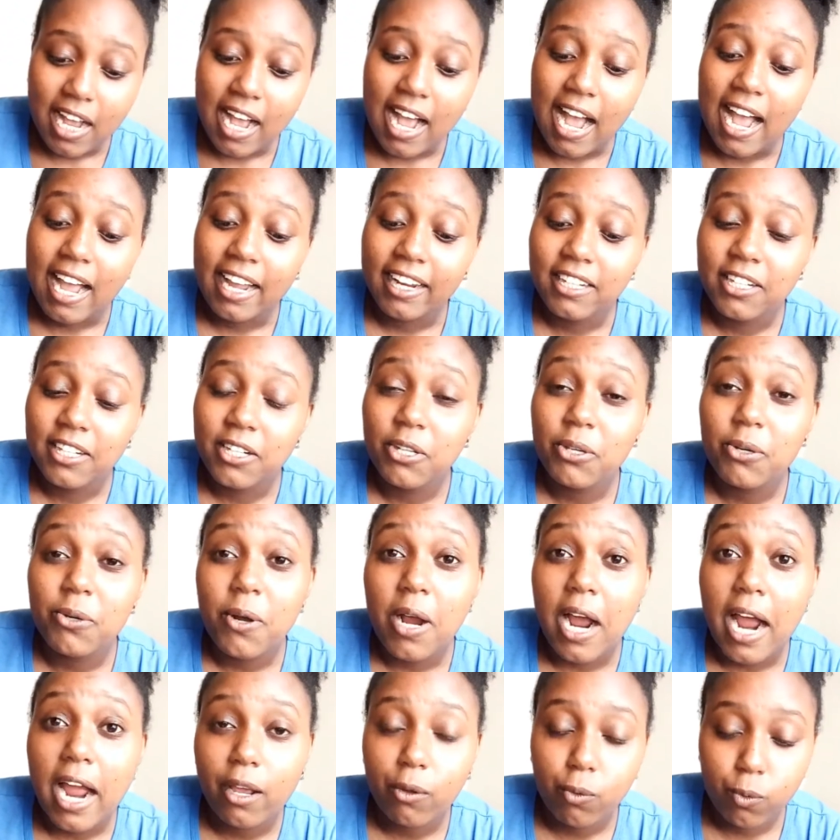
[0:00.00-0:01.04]
I knew
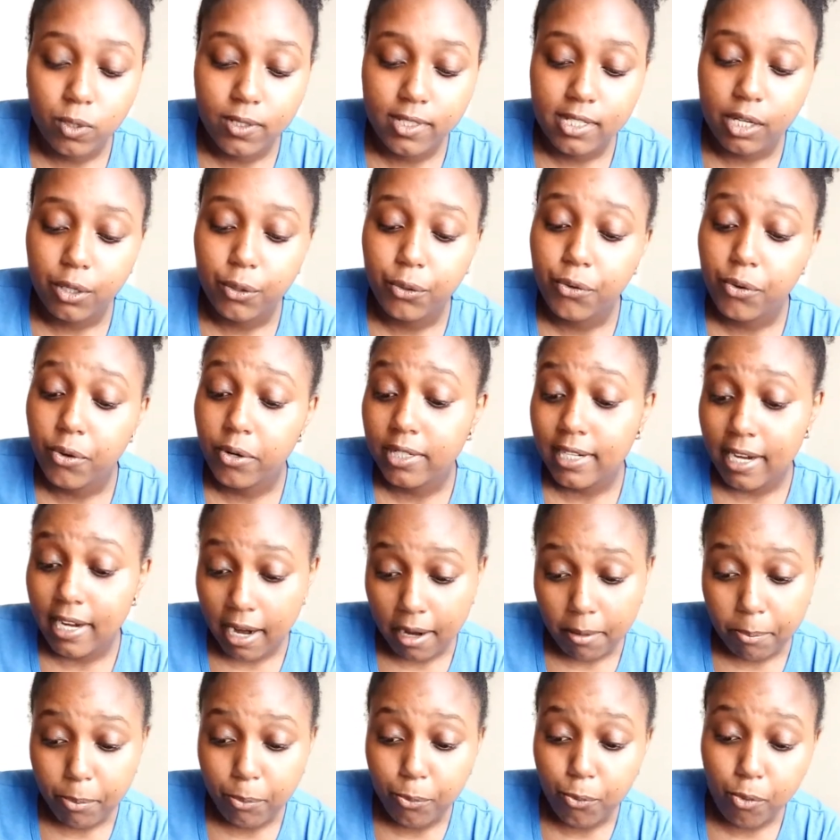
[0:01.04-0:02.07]
I was a
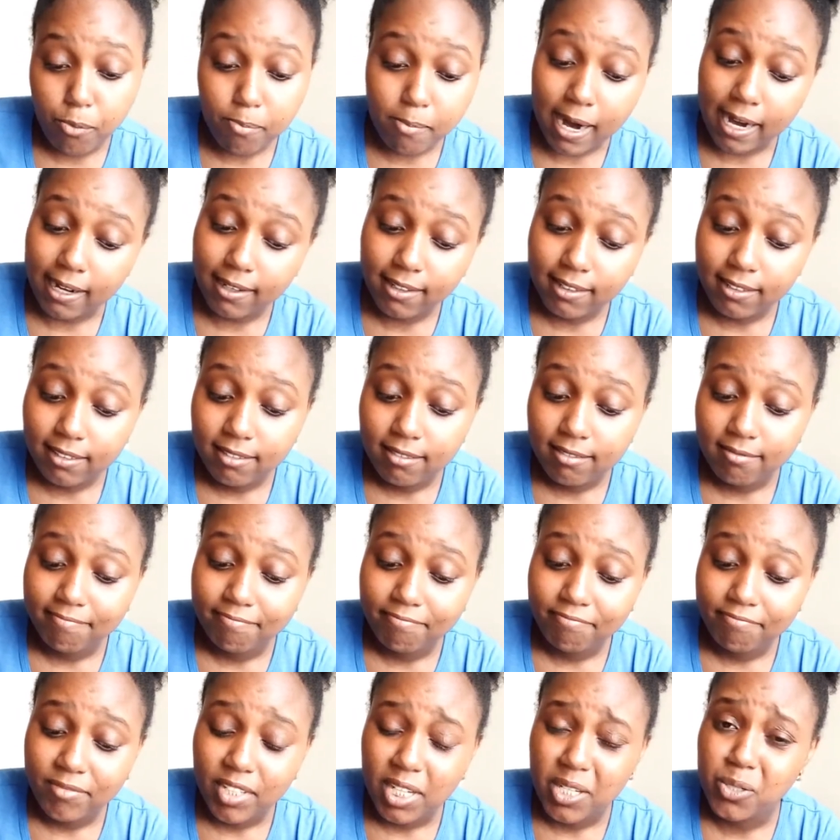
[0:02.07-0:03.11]
grown-up woman,
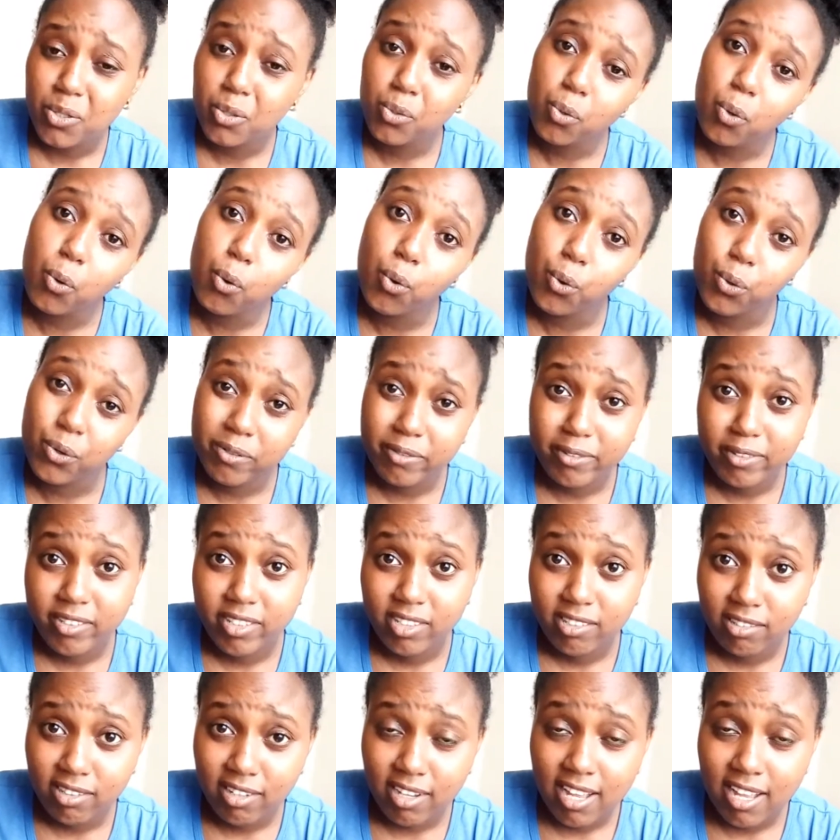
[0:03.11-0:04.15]
so
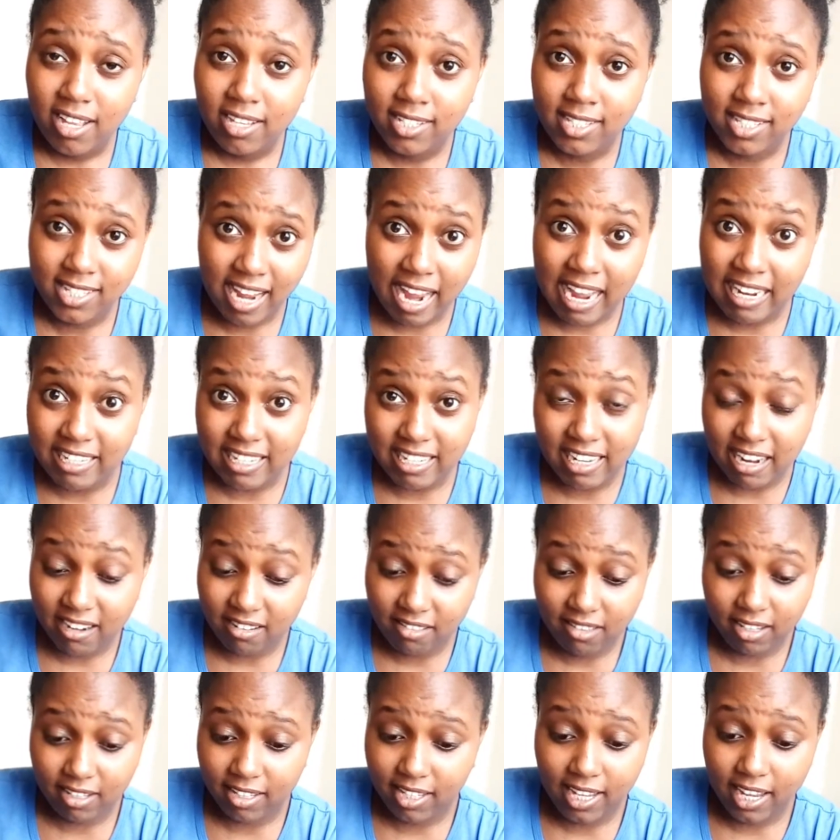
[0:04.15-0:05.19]
standing at
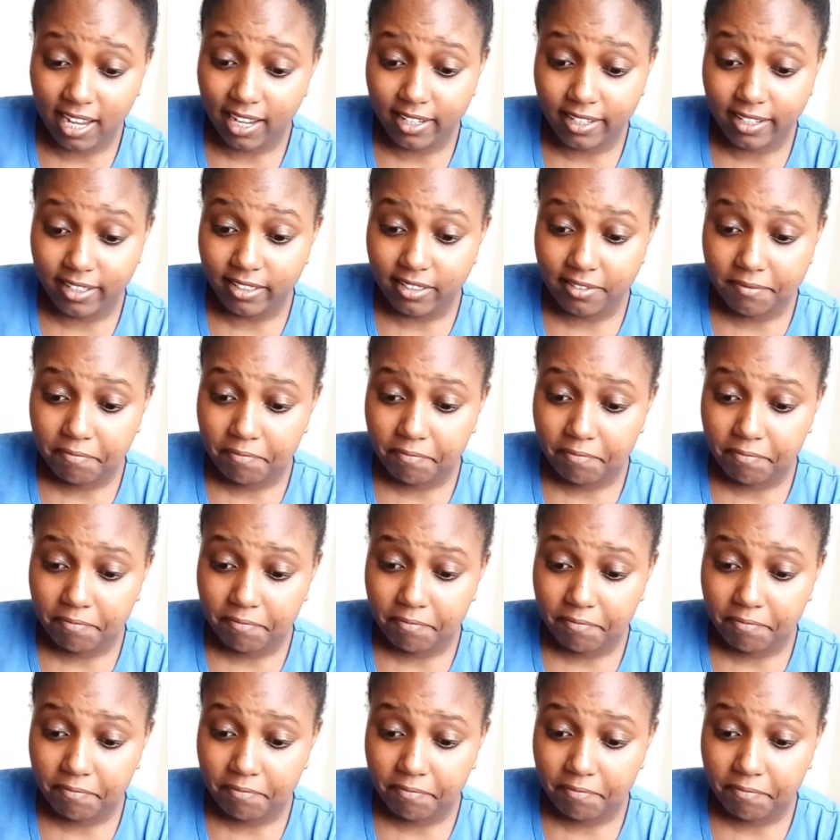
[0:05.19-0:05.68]
the gate